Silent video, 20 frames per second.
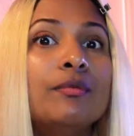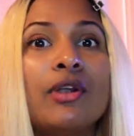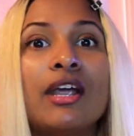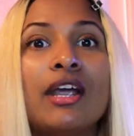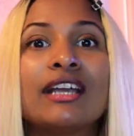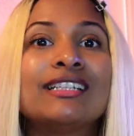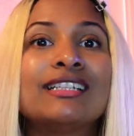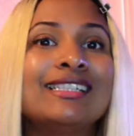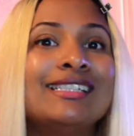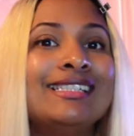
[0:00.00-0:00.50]

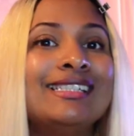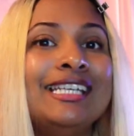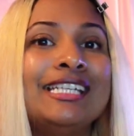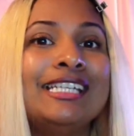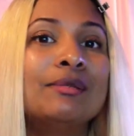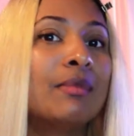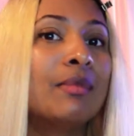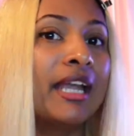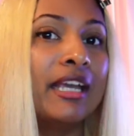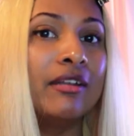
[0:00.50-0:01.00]
practice these
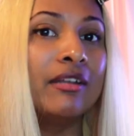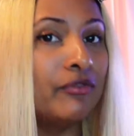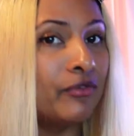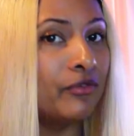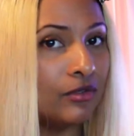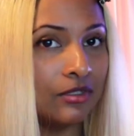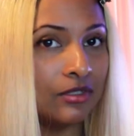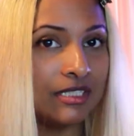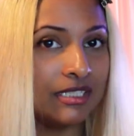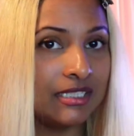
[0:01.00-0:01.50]

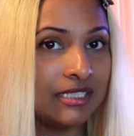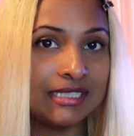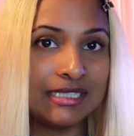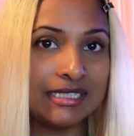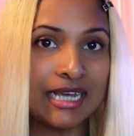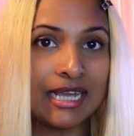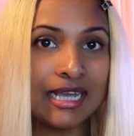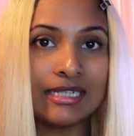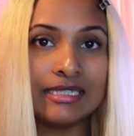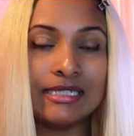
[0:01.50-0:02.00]
mindfulness
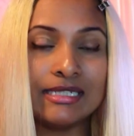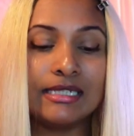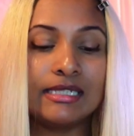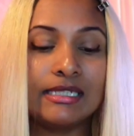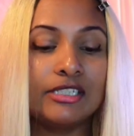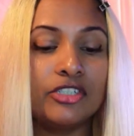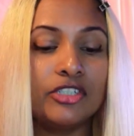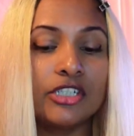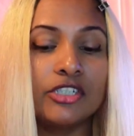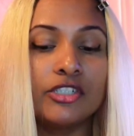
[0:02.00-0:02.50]

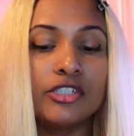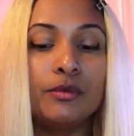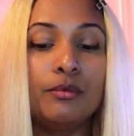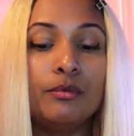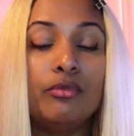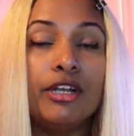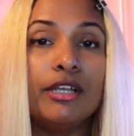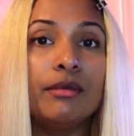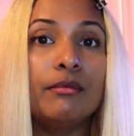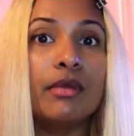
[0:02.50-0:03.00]
tactics just to
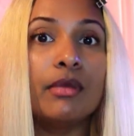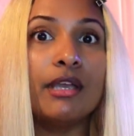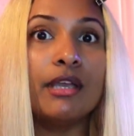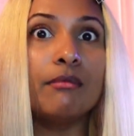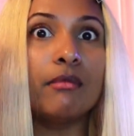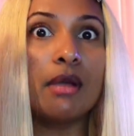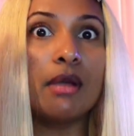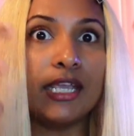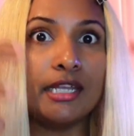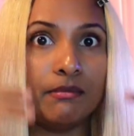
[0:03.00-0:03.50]
bring my
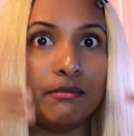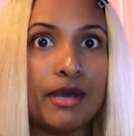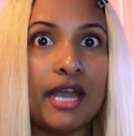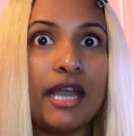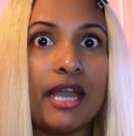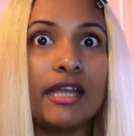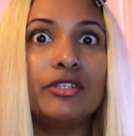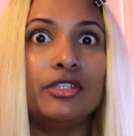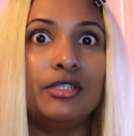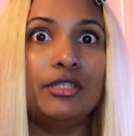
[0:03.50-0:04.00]
mind
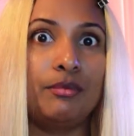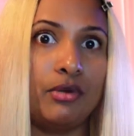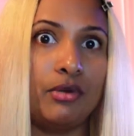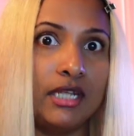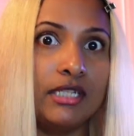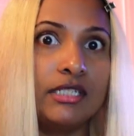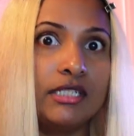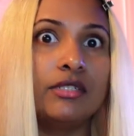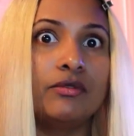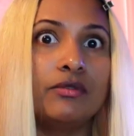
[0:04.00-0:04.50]
back to the
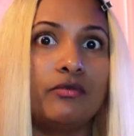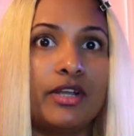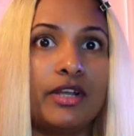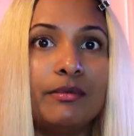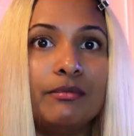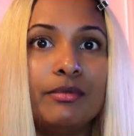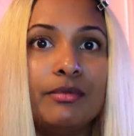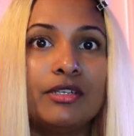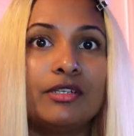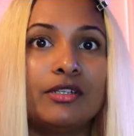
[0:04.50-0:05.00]
present, right?
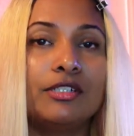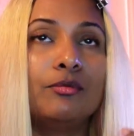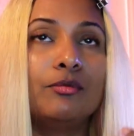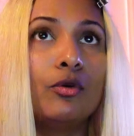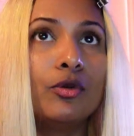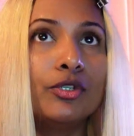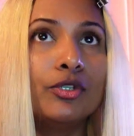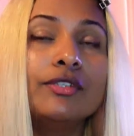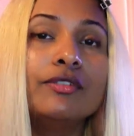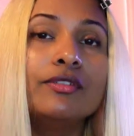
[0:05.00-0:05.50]
Because
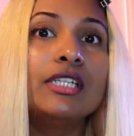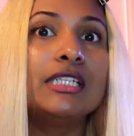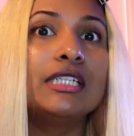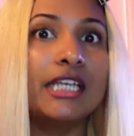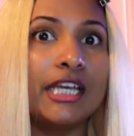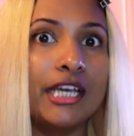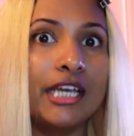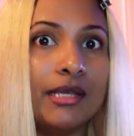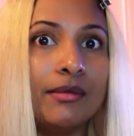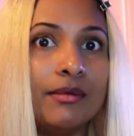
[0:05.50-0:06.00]
most of the
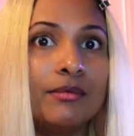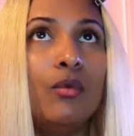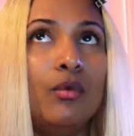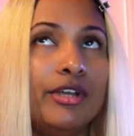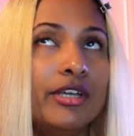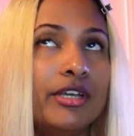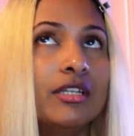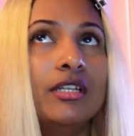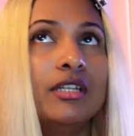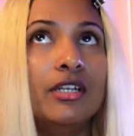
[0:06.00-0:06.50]
time
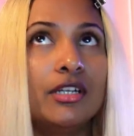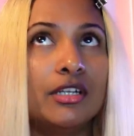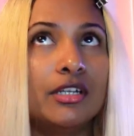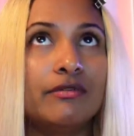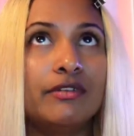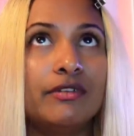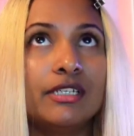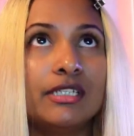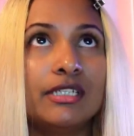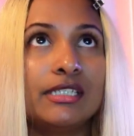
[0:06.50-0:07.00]
we are
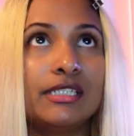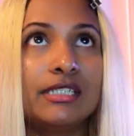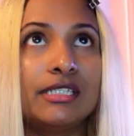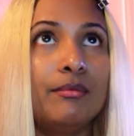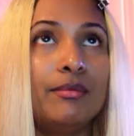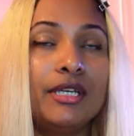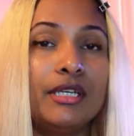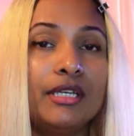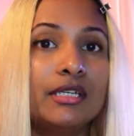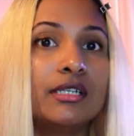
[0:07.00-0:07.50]
nervous
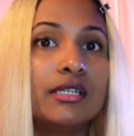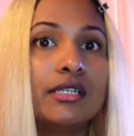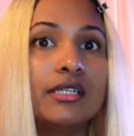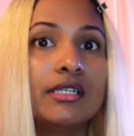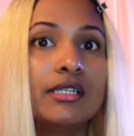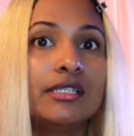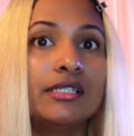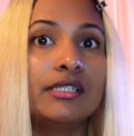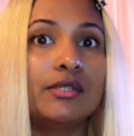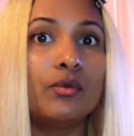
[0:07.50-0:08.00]

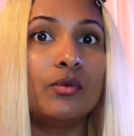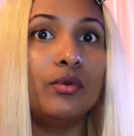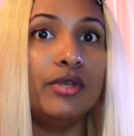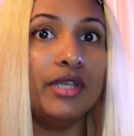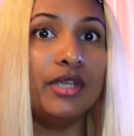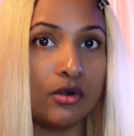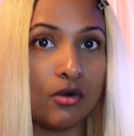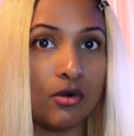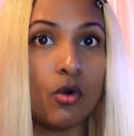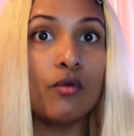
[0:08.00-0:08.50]
because we
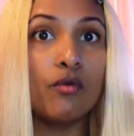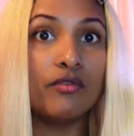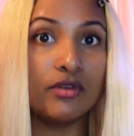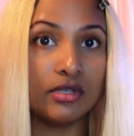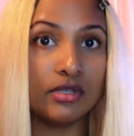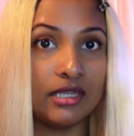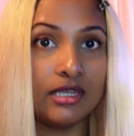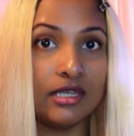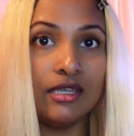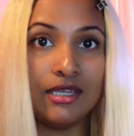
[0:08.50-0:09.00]
are
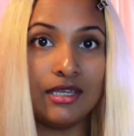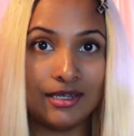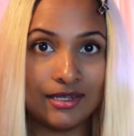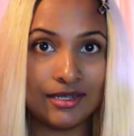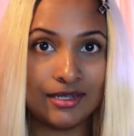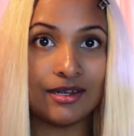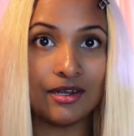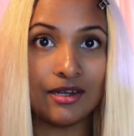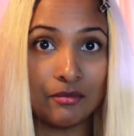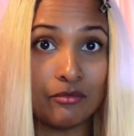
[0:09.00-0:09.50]
overthinking
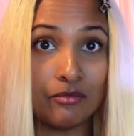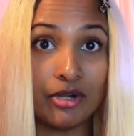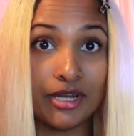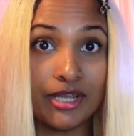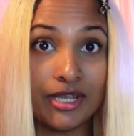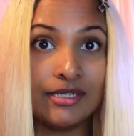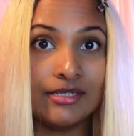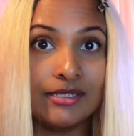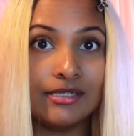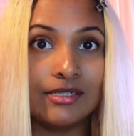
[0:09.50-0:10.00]
in our
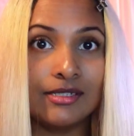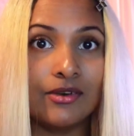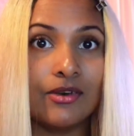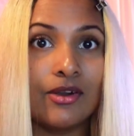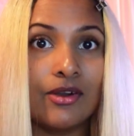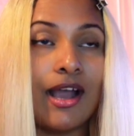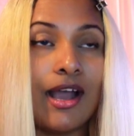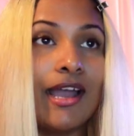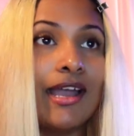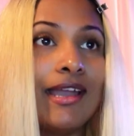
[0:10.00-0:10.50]
brain. So
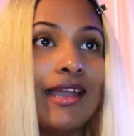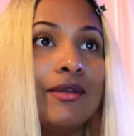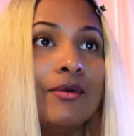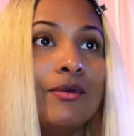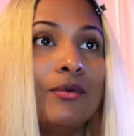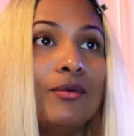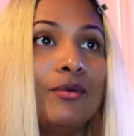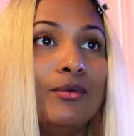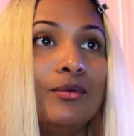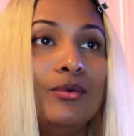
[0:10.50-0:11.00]
I
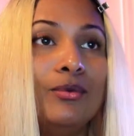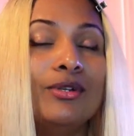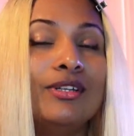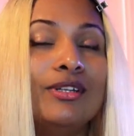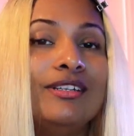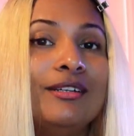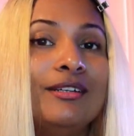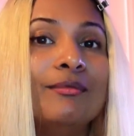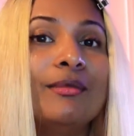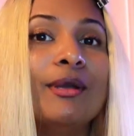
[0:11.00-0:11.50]

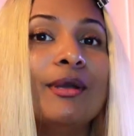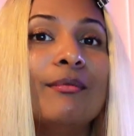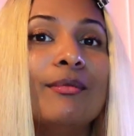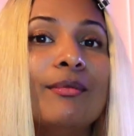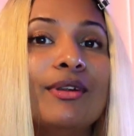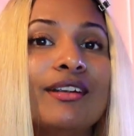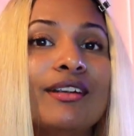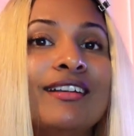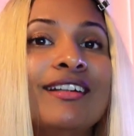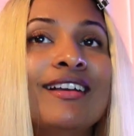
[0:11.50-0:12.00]
would
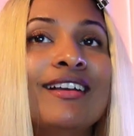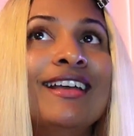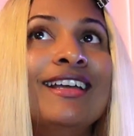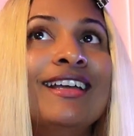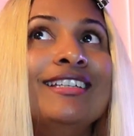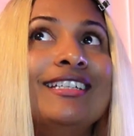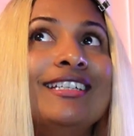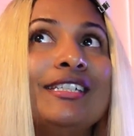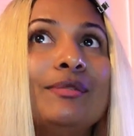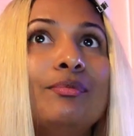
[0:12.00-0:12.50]
remember
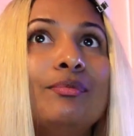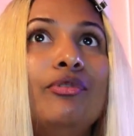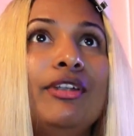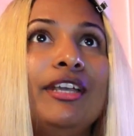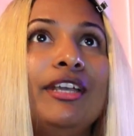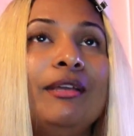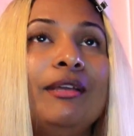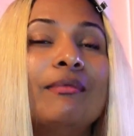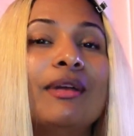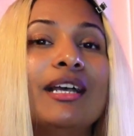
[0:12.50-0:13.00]
just
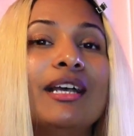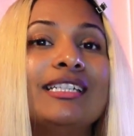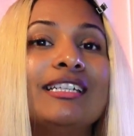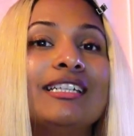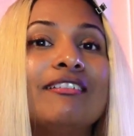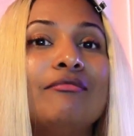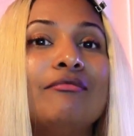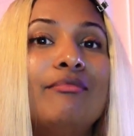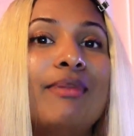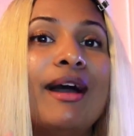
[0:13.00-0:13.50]
bringing
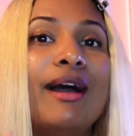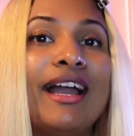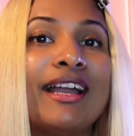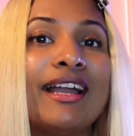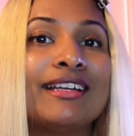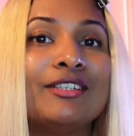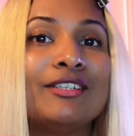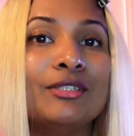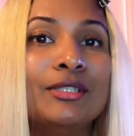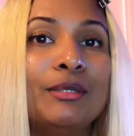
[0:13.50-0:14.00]
myself
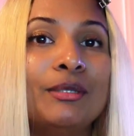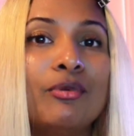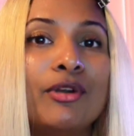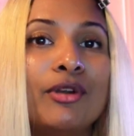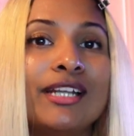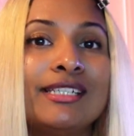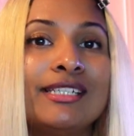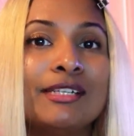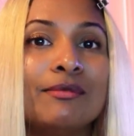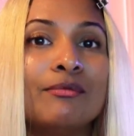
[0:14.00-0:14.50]
back to the
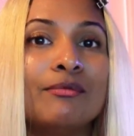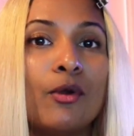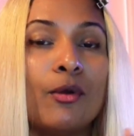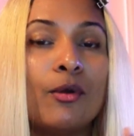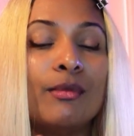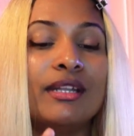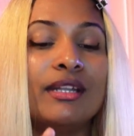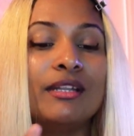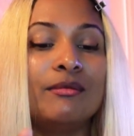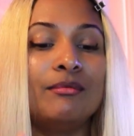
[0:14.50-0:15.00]
present
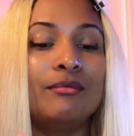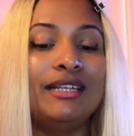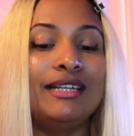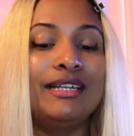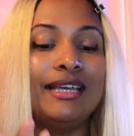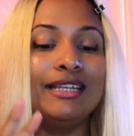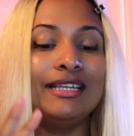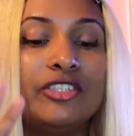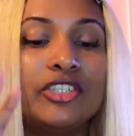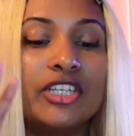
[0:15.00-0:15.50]
moment and be
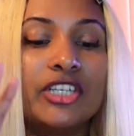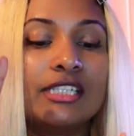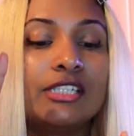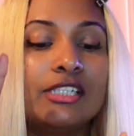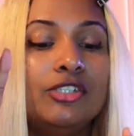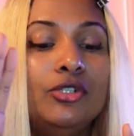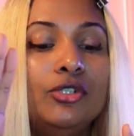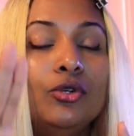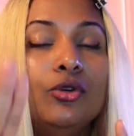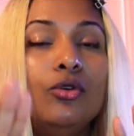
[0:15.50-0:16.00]
like,
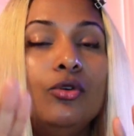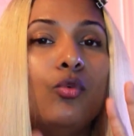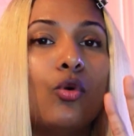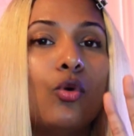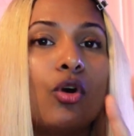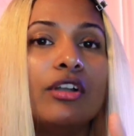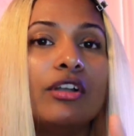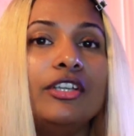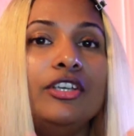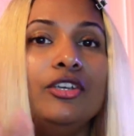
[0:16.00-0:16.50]
just do
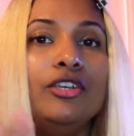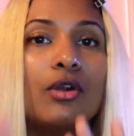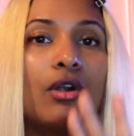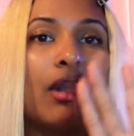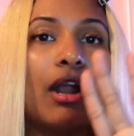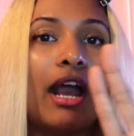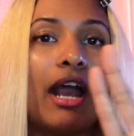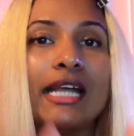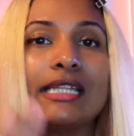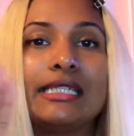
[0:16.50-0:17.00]
what you are
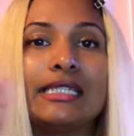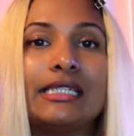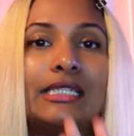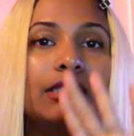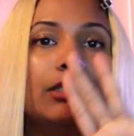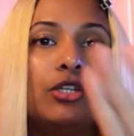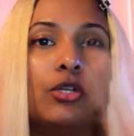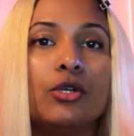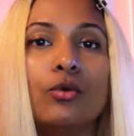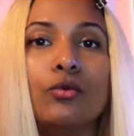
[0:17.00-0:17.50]
asked to
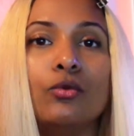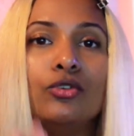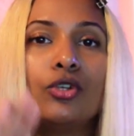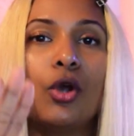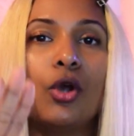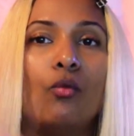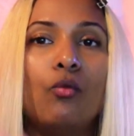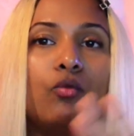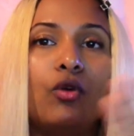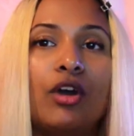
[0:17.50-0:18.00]
do.
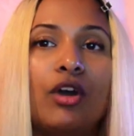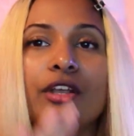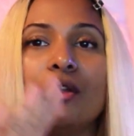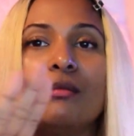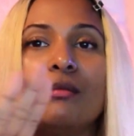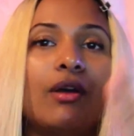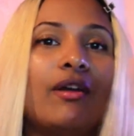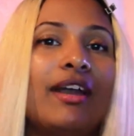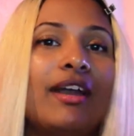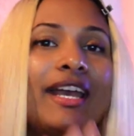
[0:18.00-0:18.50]
Don't worry
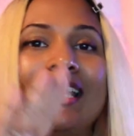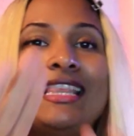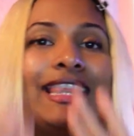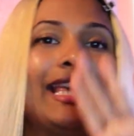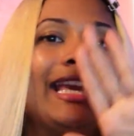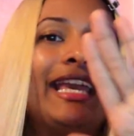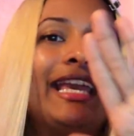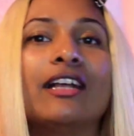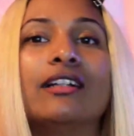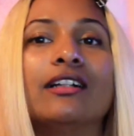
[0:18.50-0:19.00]
about
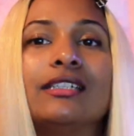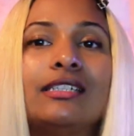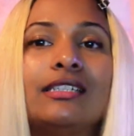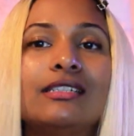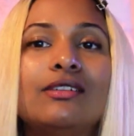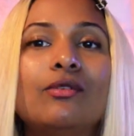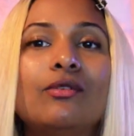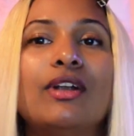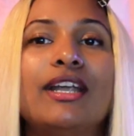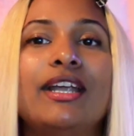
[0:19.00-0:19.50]
anything else,
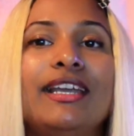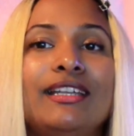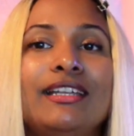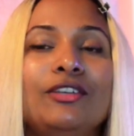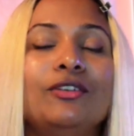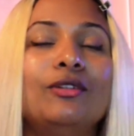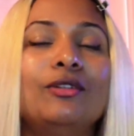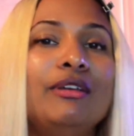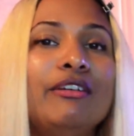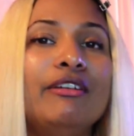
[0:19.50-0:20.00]
right?
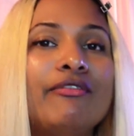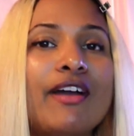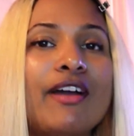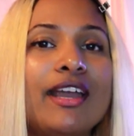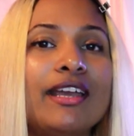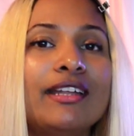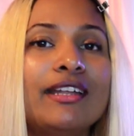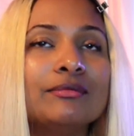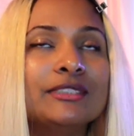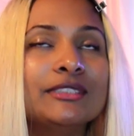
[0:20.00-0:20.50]
You'll be
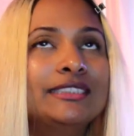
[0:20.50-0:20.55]
fine.